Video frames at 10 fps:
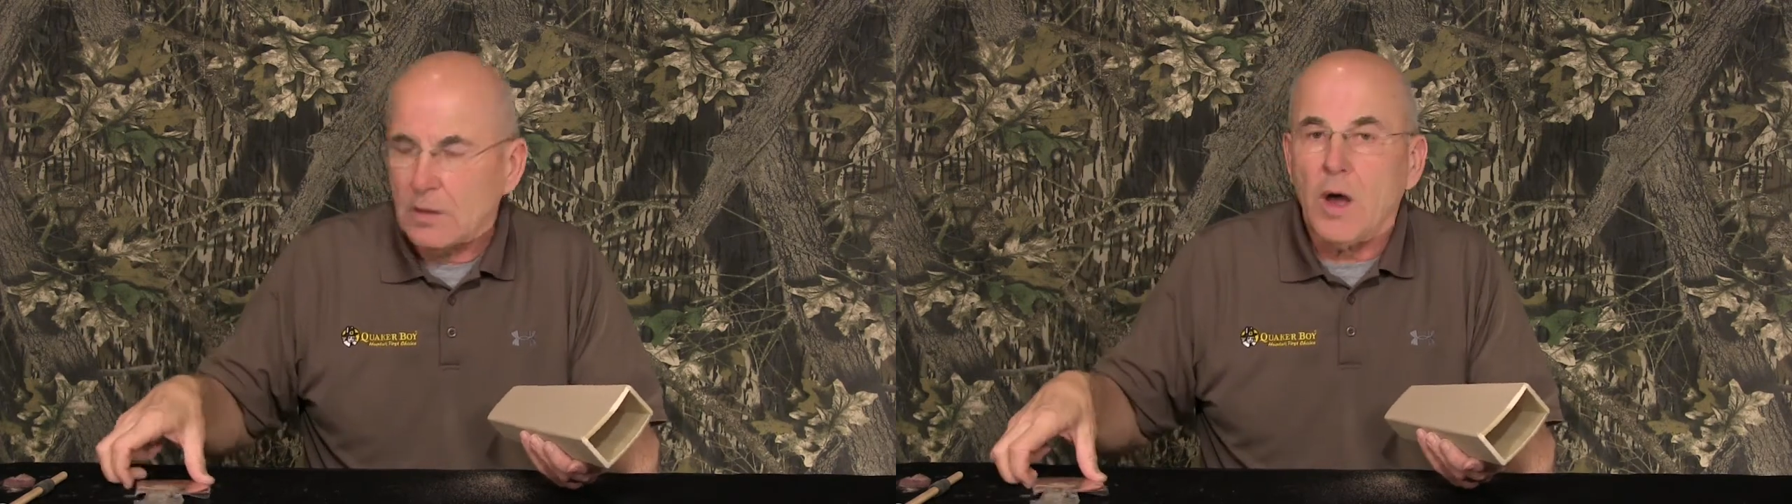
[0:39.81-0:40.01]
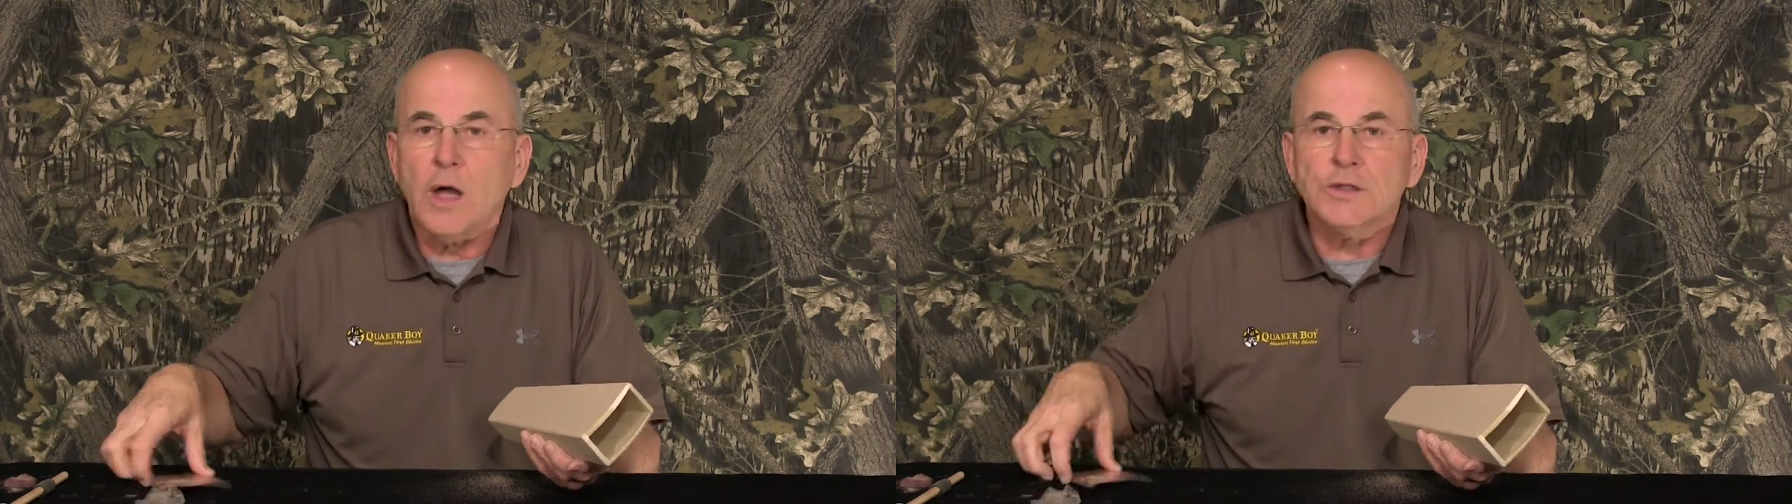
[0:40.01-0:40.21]

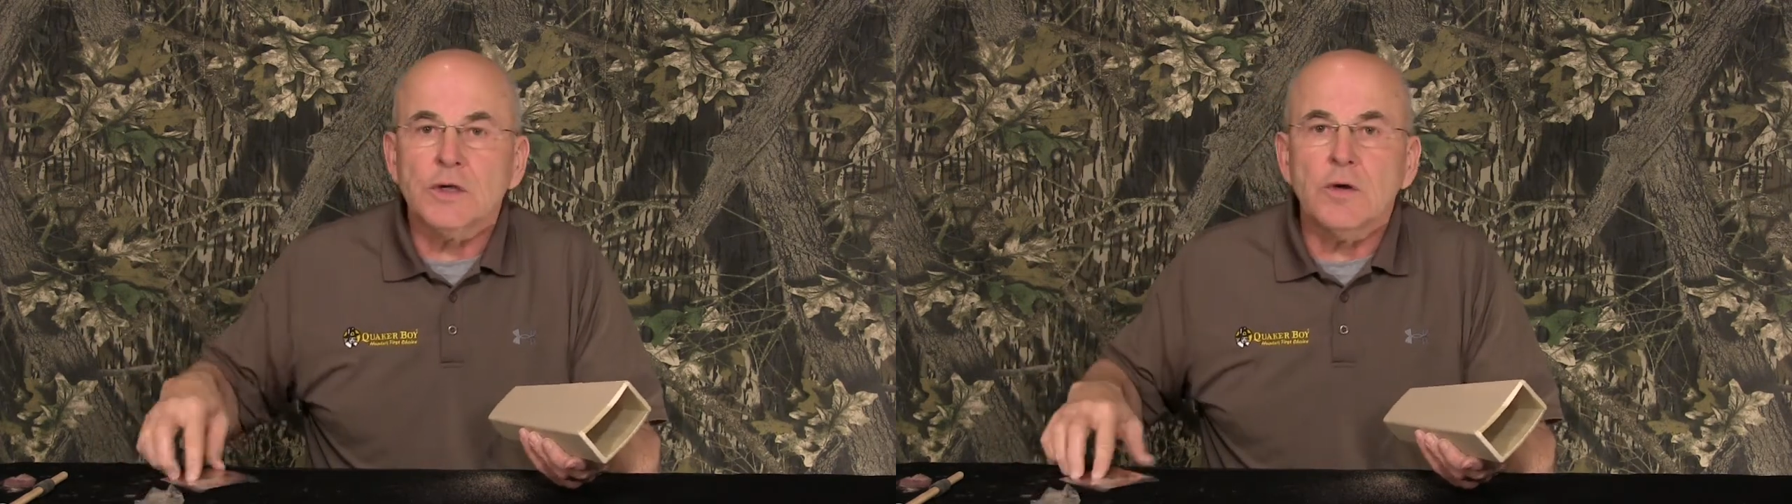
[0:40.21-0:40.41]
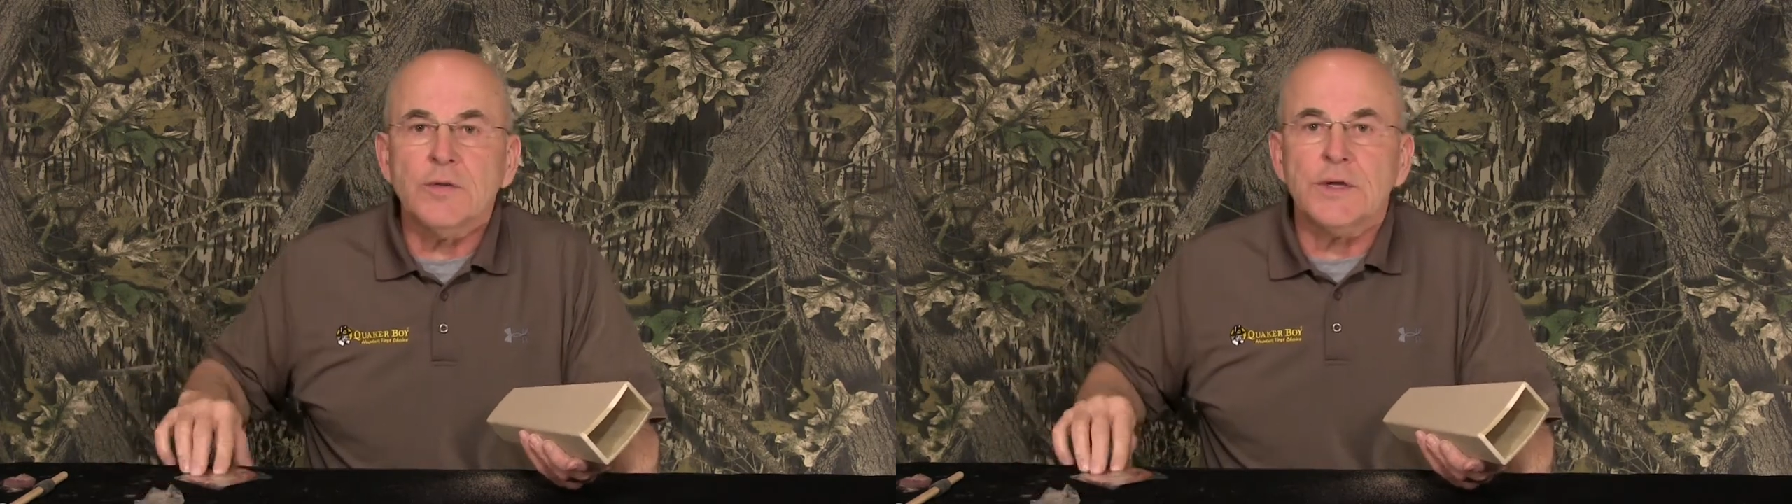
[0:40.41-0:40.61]

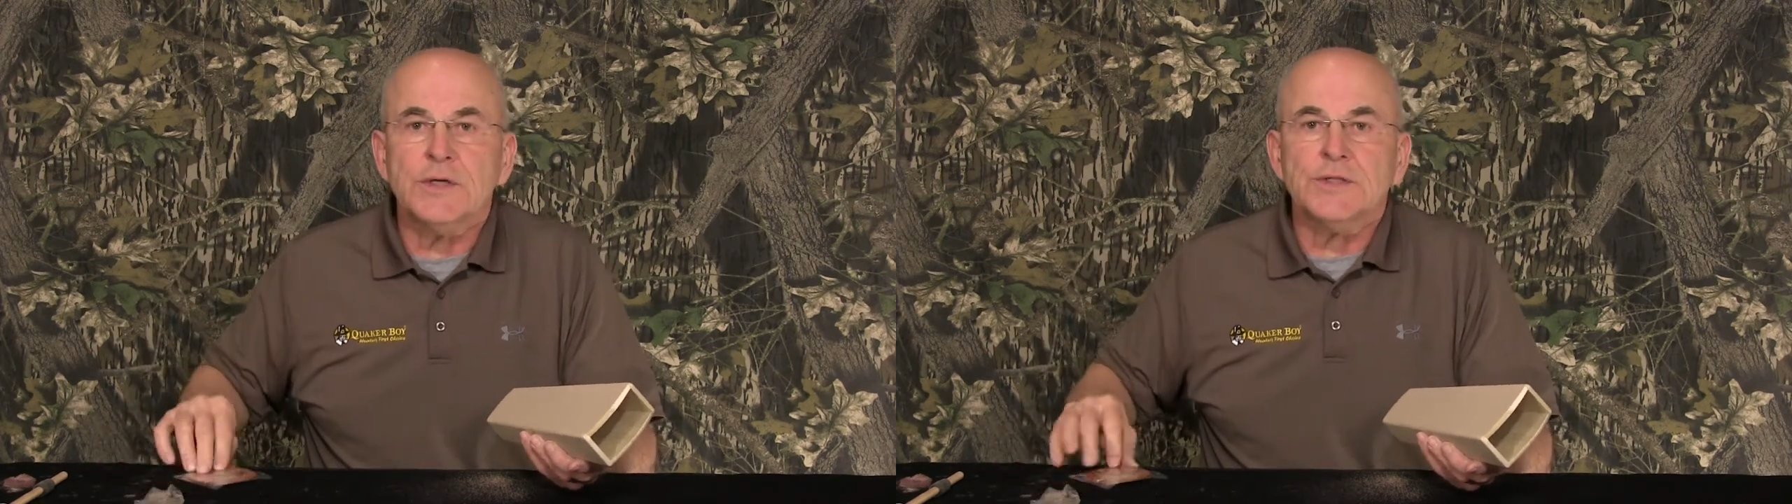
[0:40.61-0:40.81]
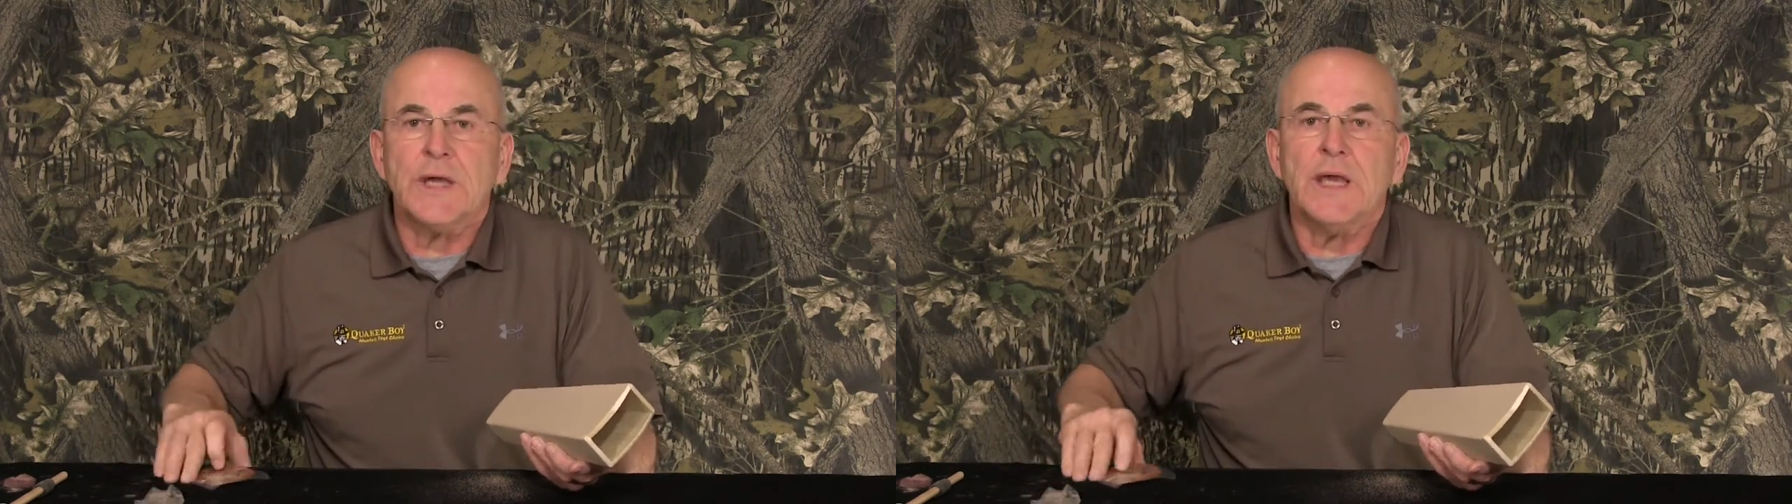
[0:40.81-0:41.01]
Also,
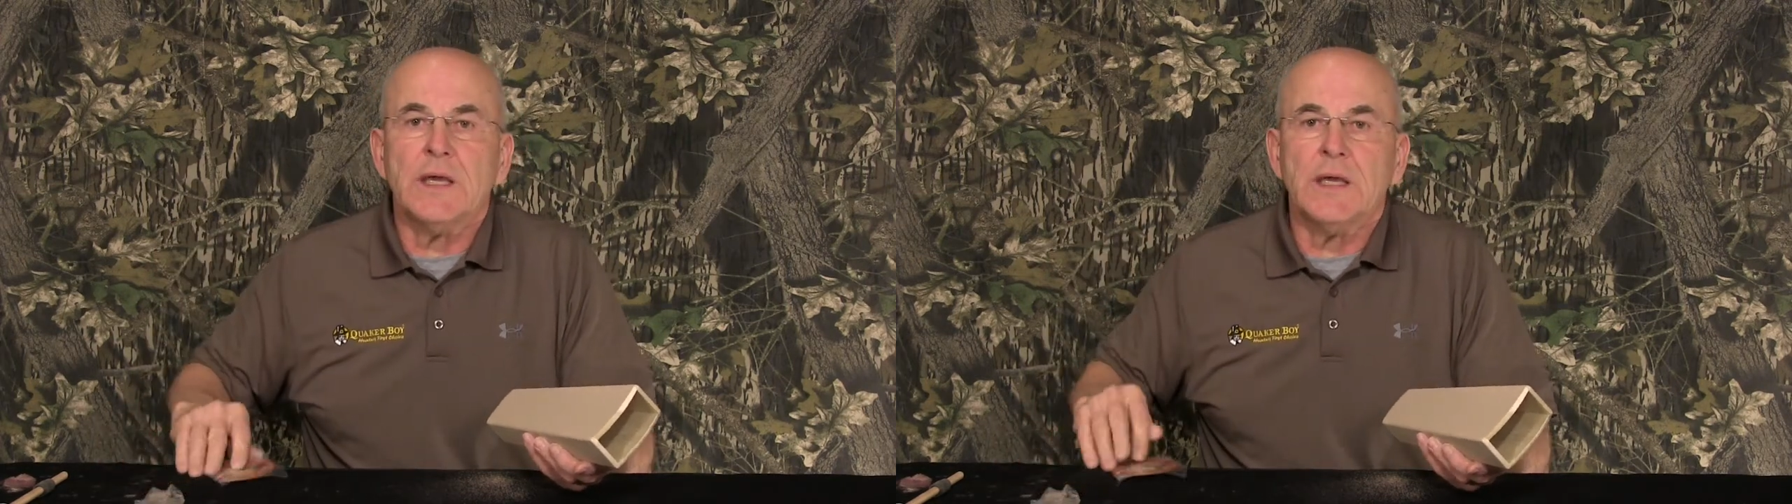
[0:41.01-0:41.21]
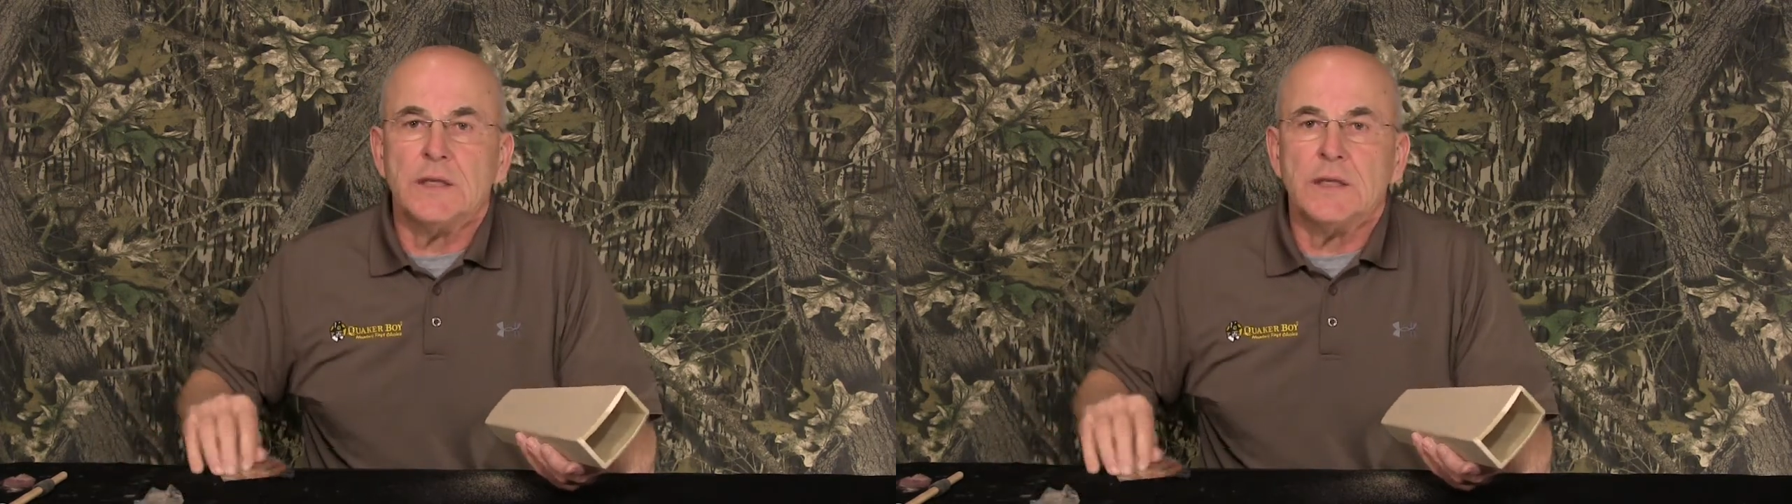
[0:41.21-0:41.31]
there's a